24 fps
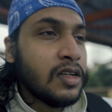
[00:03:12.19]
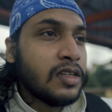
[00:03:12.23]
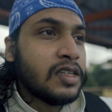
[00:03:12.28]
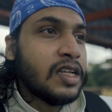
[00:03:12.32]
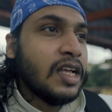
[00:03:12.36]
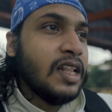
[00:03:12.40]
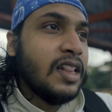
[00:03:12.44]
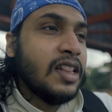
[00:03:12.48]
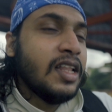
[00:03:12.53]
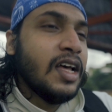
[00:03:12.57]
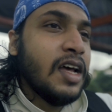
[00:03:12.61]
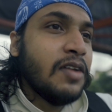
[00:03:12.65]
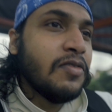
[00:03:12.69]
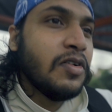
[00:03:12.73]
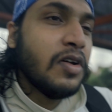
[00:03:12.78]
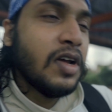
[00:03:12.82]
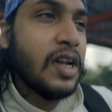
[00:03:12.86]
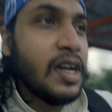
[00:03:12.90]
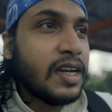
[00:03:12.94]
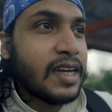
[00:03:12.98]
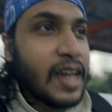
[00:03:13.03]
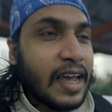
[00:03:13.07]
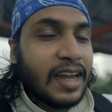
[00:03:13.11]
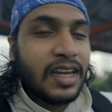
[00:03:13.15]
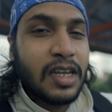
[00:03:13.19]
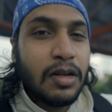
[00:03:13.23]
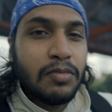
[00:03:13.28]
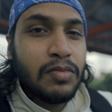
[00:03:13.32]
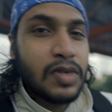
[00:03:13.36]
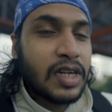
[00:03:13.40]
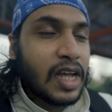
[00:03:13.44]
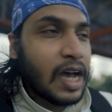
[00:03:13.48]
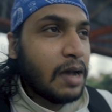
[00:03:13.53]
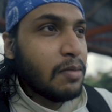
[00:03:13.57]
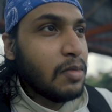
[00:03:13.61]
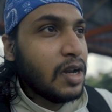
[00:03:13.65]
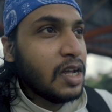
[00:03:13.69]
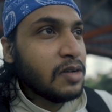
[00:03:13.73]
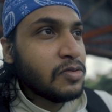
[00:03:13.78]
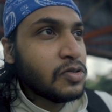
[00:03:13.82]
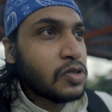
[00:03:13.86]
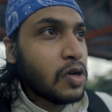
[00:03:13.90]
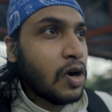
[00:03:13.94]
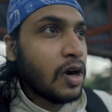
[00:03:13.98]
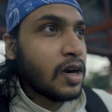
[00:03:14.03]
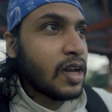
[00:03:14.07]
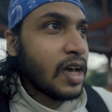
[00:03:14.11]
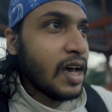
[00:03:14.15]
till then we will take some time-lapse
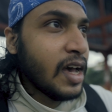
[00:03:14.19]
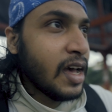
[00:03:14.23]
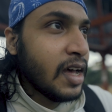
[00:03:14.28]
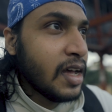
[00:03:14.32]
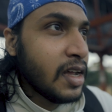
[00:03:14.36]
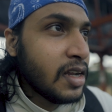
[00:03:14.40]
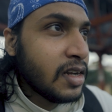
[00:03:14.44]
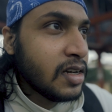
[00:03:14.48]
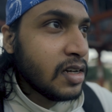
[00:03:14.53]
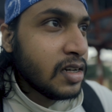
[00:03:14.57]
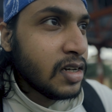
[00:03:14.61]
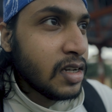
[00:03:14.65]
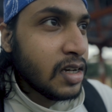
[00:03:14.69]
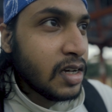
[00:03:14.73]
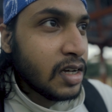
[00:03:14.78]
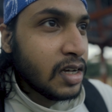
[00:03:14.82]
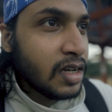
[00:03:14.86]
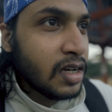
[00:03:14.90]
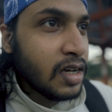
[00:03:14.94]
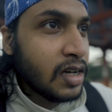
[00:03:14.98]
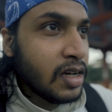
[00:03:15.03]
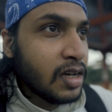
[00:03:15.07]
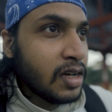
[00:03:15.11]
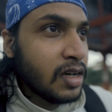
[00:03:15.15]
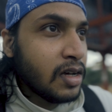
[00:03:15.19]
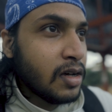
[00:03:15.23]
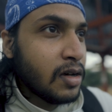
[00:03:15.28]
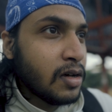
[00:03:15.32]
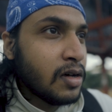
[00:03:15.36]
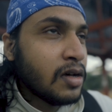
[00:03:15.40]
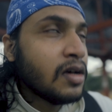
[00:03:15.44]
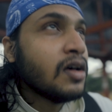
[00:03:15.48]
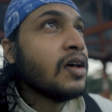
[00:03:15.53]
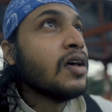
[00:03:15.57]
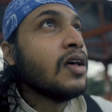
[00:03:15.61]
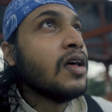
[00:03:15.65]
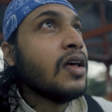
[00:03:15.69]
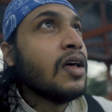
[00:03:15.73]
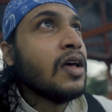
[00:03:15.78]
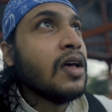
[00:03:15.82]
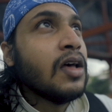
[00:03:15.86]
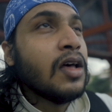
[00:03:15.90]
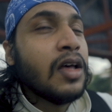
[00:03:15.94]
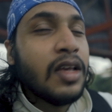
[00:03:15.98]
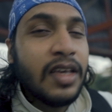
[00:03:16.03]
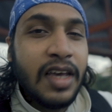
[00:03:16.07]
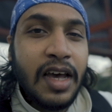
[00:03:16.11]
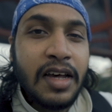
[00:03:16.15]
shot, and
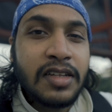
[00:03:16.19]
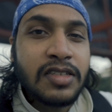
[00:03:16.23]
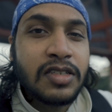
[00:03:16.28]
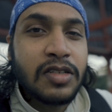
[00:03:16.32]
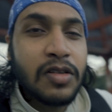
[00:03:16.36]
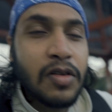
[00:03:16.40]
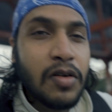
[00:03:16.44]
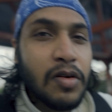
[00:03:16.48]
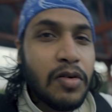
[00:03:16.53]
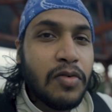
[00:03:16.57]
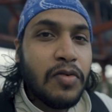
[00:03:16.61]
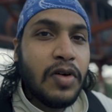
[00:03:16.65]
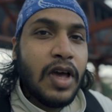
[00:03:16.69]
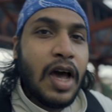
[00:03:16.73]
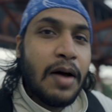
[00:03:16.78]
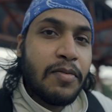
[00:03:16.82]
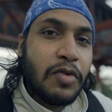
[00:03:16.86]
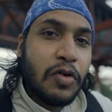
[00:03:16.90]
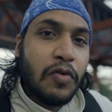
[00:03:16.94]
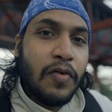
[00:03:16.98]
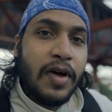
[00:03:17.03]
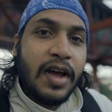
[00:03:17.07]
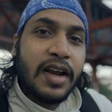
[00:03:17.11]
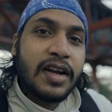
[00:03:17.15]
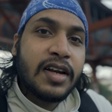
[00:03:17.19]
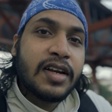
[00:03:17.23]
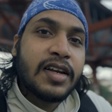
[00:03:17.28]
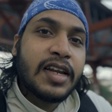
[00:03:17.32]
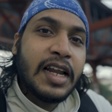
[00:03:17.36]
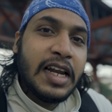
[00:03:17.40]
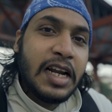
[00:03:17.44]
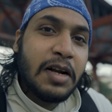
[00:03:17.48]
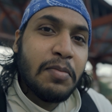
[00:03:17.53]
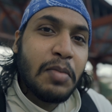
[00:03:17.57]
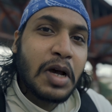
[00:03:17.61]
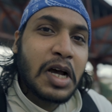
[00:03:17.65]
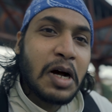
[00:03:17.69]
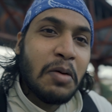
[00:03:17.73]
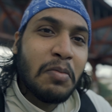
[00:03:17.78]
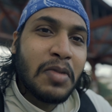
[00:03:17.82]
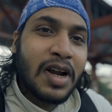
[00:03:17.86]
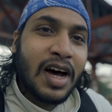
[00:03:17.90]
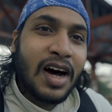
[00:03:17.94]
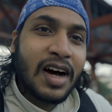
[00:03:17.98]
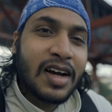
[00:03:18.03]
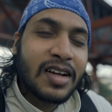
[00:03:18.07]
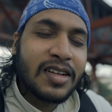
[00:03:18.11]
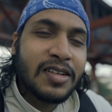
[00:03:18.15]
yes, we have to wait till it become
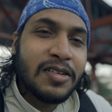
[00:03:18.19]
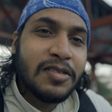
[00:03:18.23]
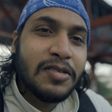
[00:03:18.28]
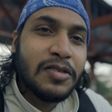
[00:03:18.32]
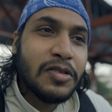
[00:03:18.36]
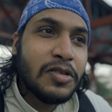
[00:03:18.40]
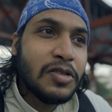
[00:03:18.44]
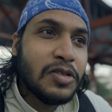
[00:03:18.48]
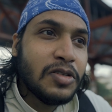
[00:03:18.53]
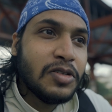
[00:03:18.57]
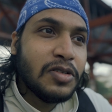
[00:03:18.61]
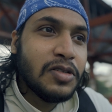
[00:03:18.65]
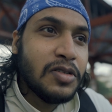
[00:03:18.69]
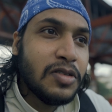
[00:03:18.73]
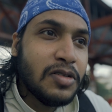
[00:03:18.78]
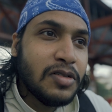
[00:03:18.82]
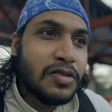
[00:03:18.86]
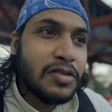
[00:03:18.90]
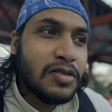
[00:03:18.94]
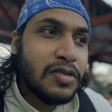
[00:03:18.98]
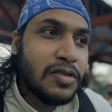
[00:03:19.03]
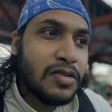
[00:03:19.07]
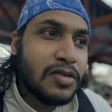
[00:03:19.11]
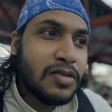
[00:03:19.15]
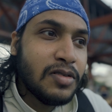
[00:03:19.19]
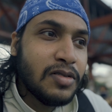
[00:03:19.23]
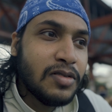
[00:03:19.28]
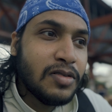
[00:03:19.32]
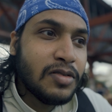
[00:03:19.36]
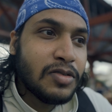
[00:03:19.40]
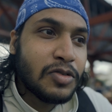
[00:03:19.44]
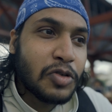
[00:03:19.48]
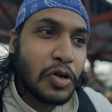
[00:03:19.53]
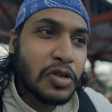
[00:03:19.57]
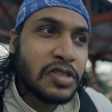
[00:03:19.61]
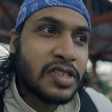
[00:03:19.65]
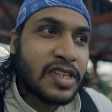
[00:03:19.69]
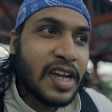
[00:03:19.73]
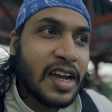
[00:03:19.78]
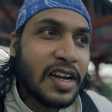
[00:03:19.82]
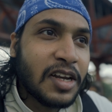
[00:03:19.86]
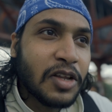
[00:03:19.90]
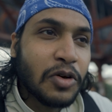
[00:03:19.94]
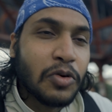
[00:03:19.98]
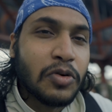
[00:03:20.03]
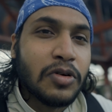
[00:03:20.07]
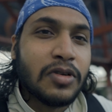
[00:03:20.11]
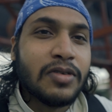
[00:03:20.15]
dark. So stay
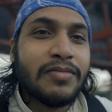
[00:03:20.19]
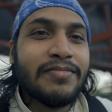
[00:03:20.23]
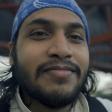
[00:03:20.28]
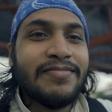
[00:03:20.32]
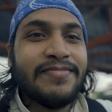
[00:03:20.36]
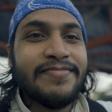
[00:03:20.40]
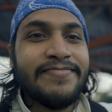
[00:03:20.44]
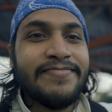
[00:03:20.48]
tuned.